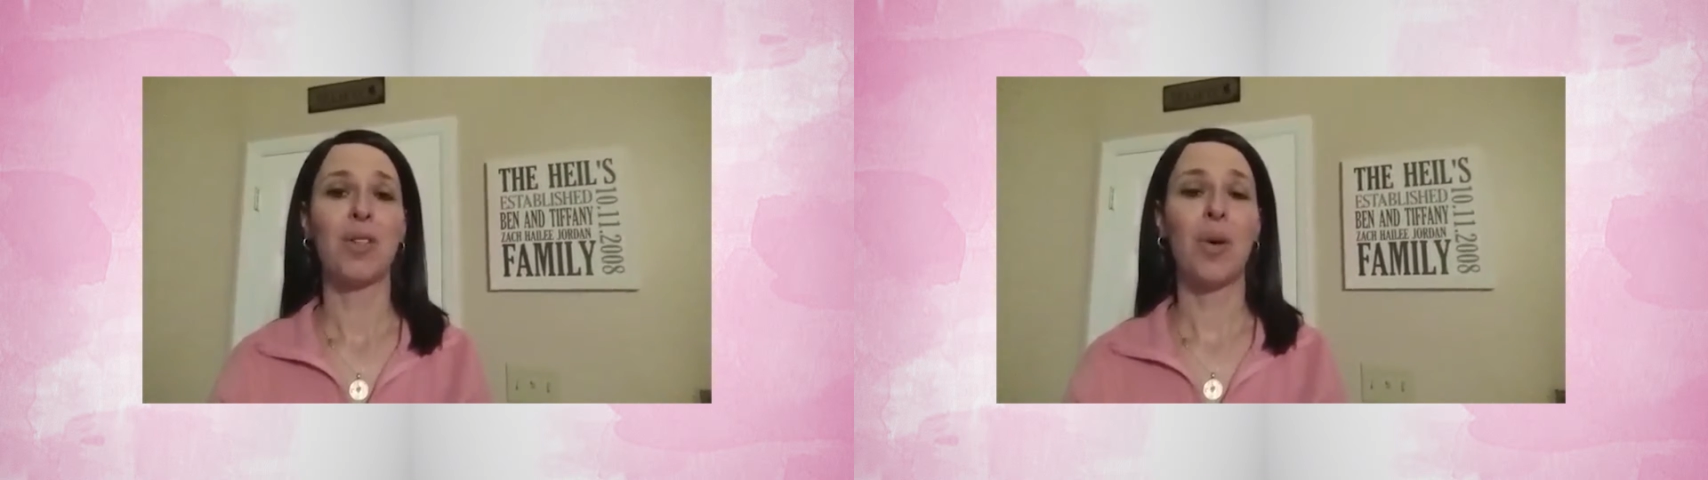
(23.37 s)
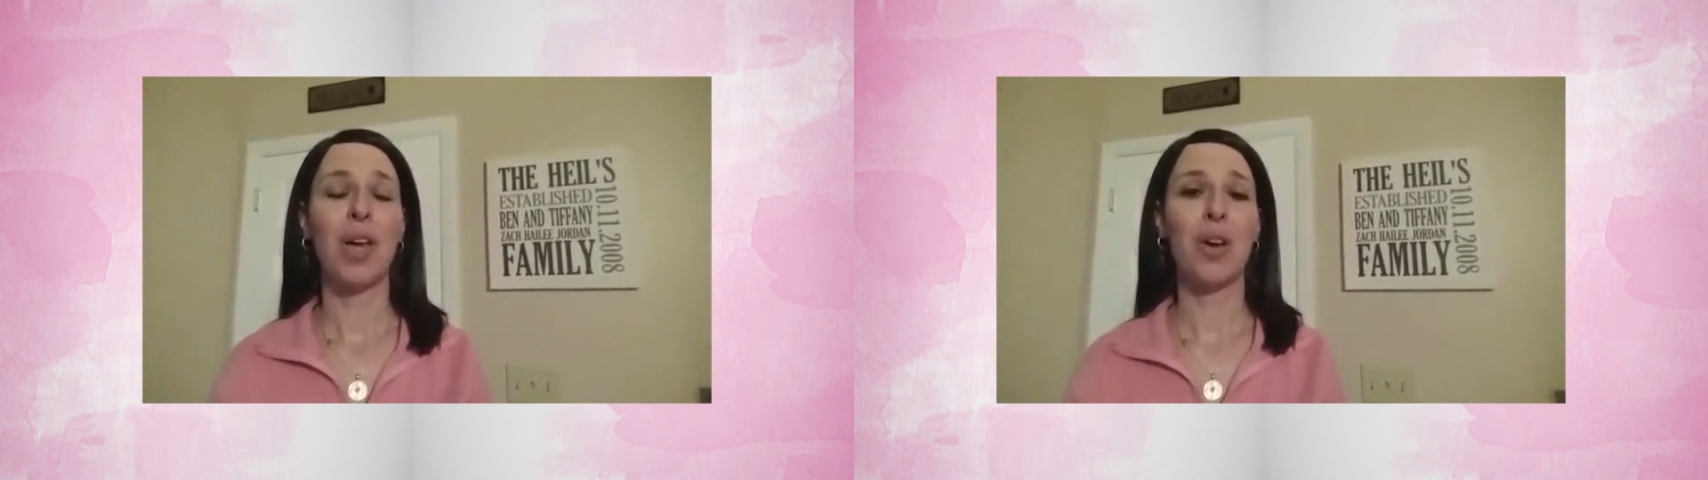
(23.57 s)

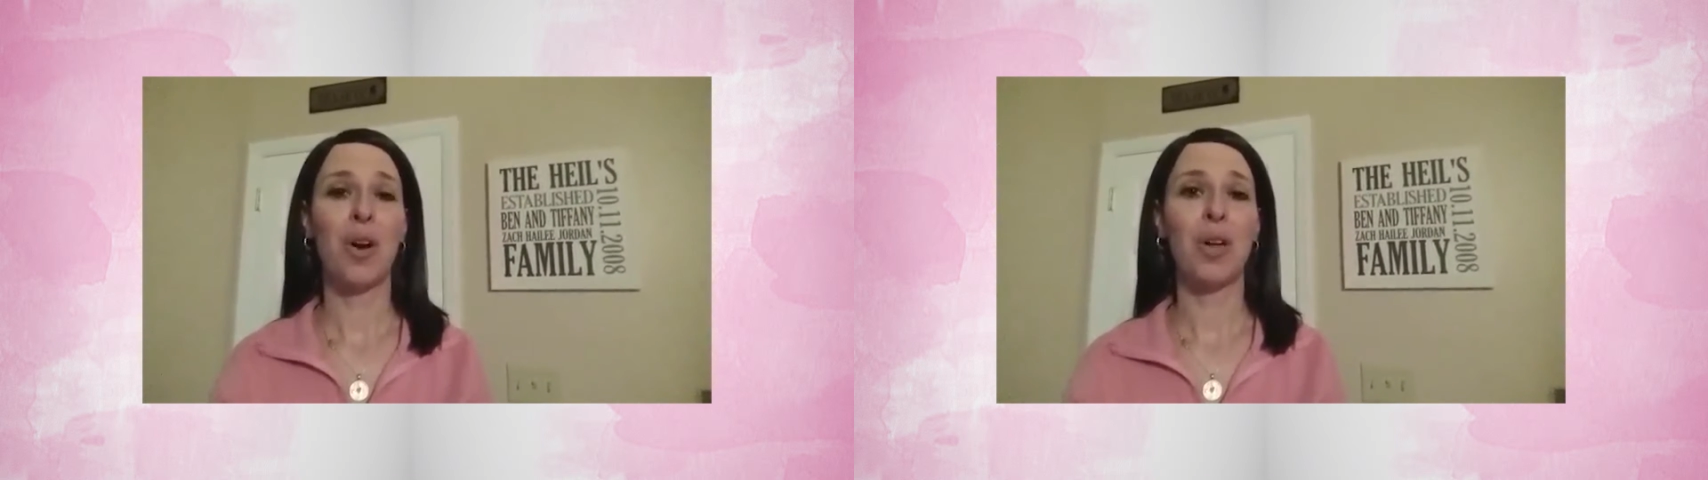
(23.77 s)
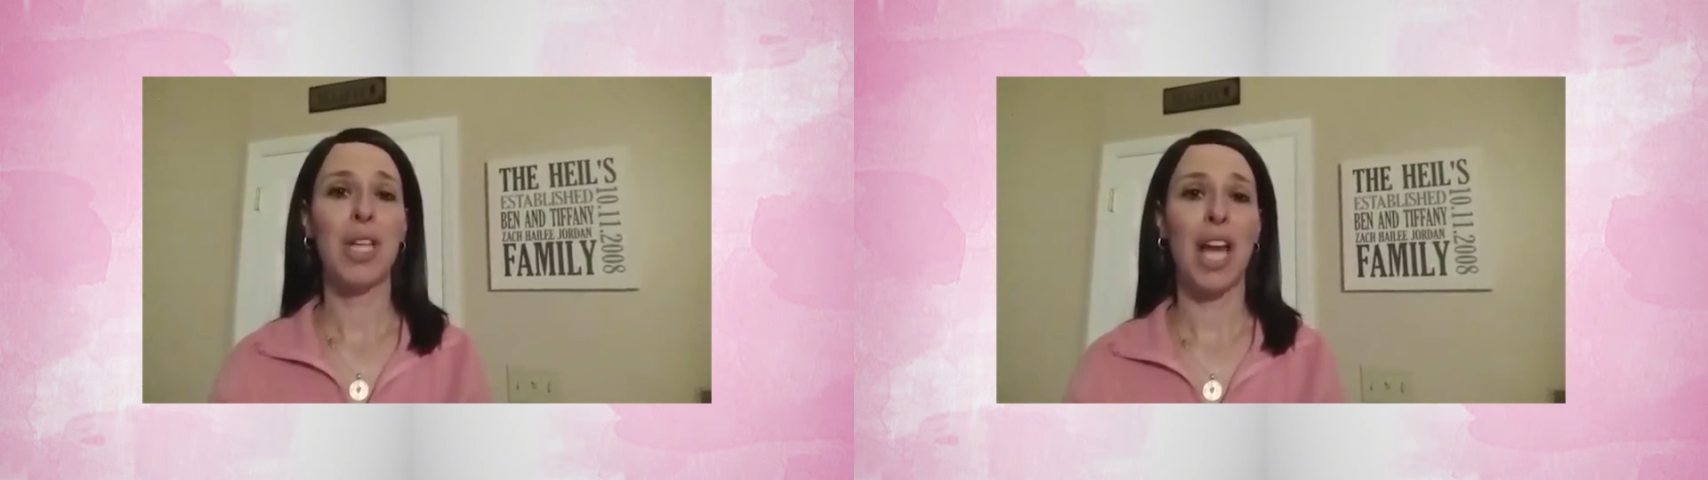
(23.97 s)
So I
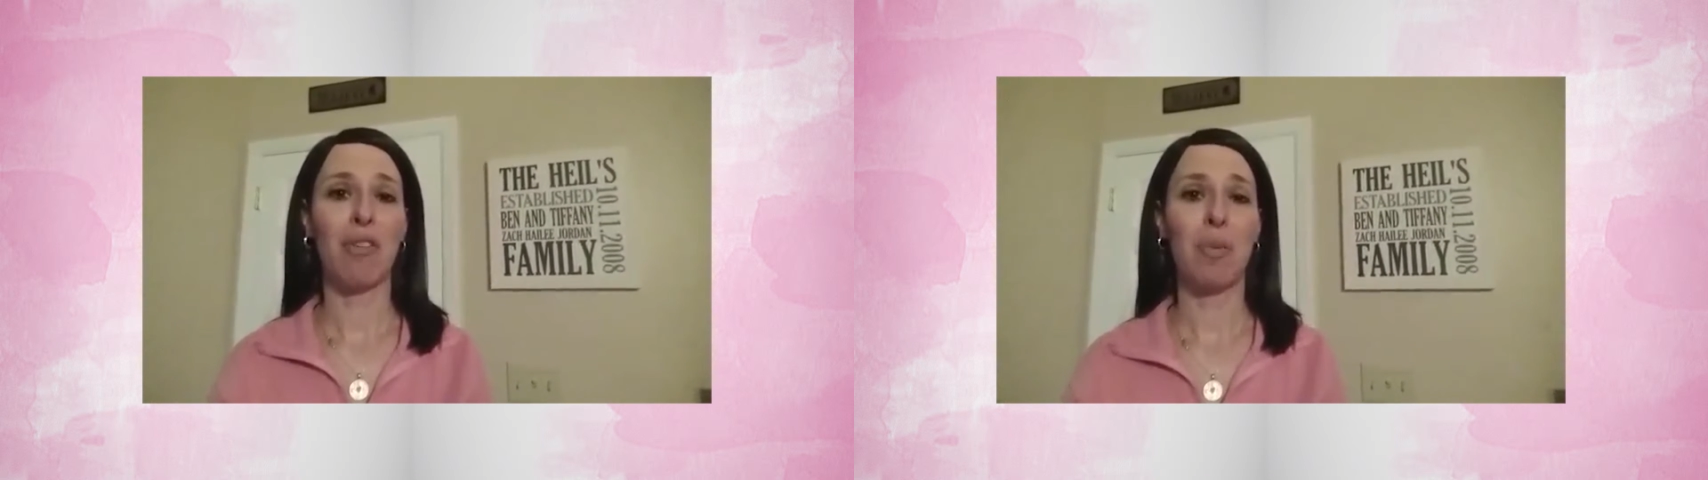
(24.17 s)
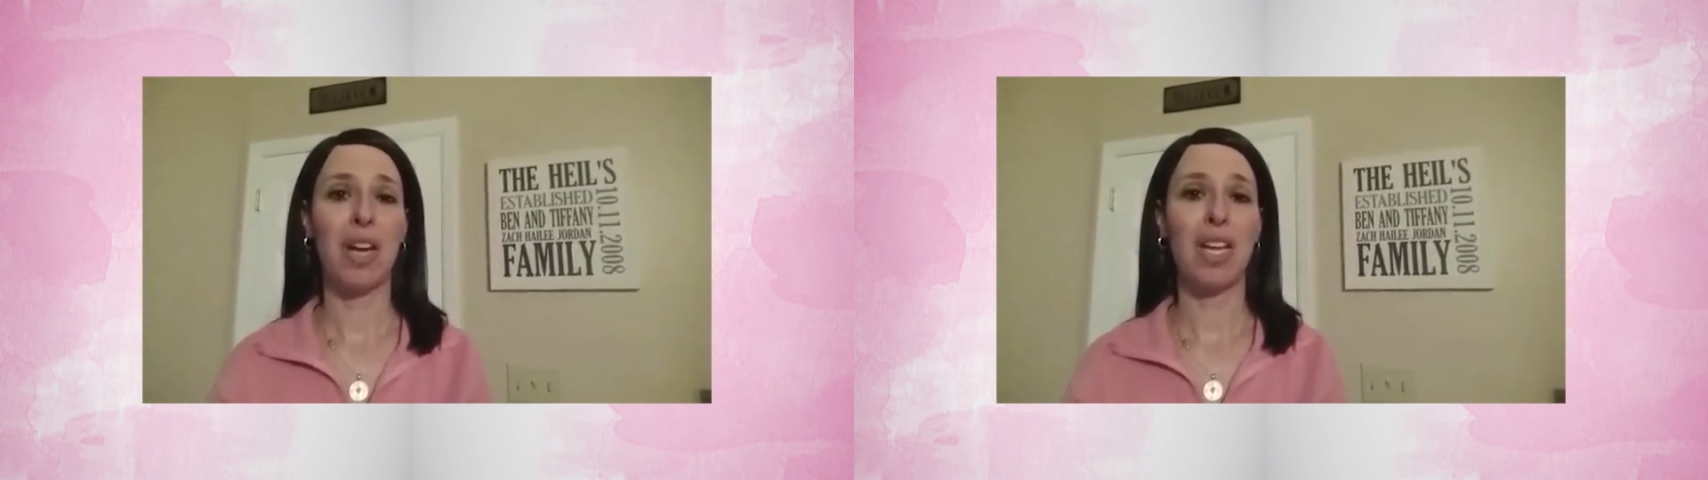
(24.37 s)
encourage
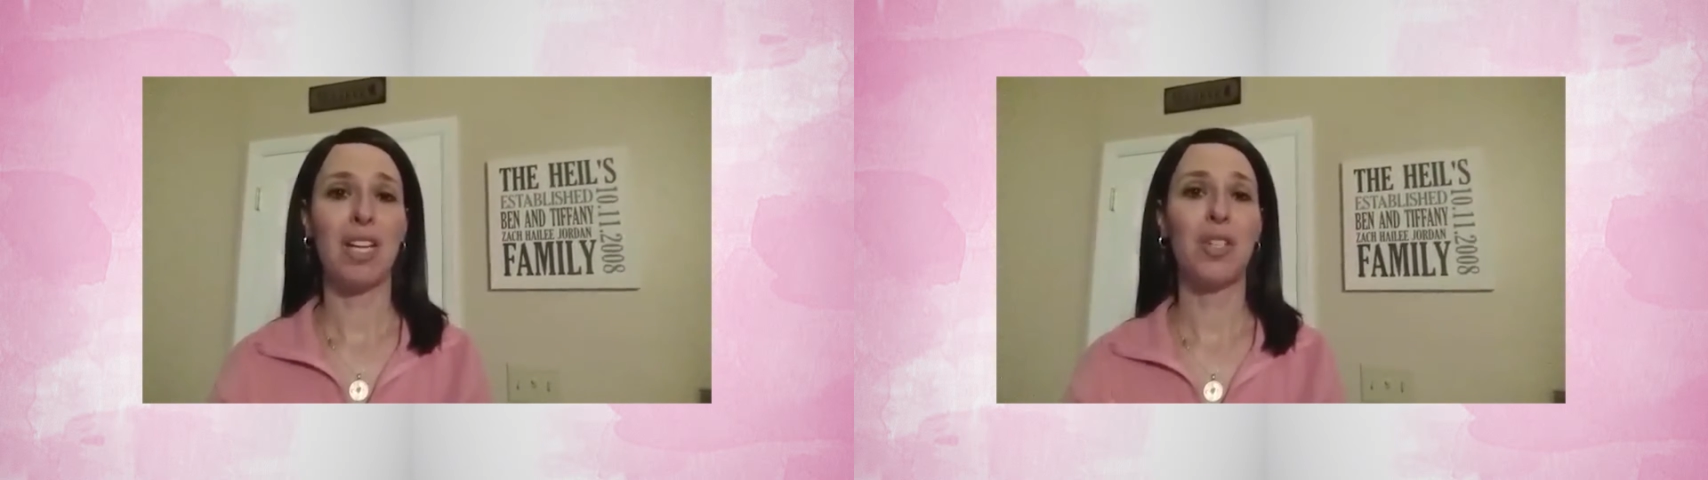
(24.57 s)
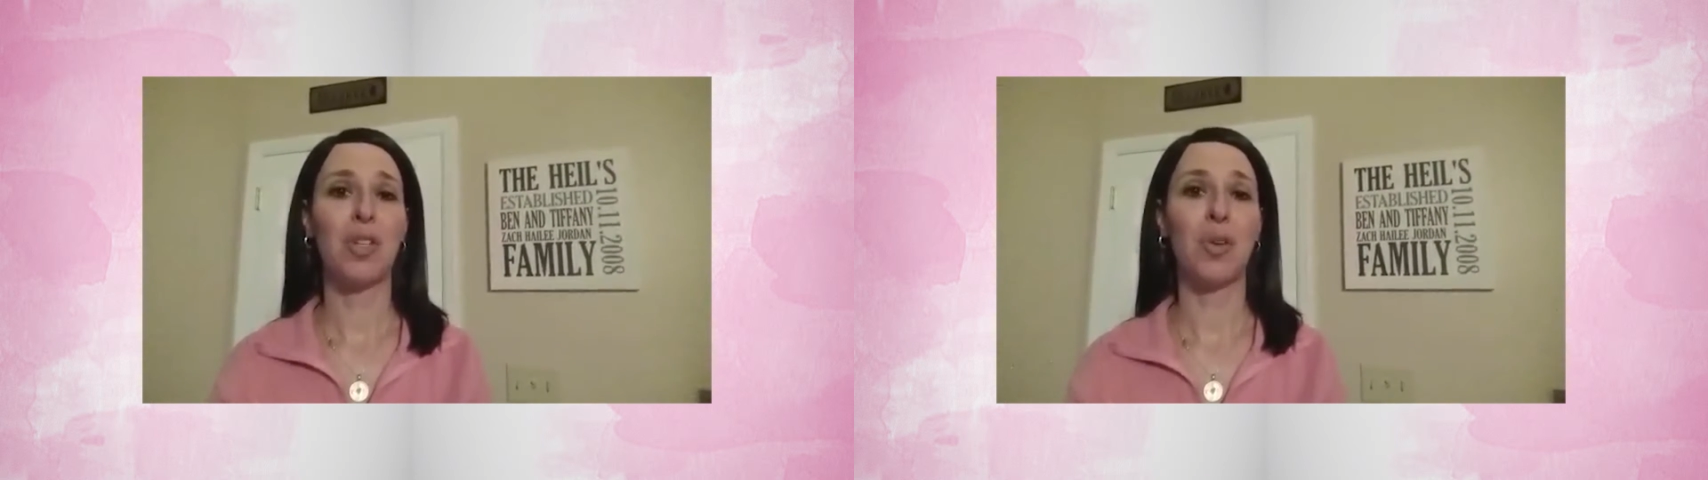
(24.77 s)
everybody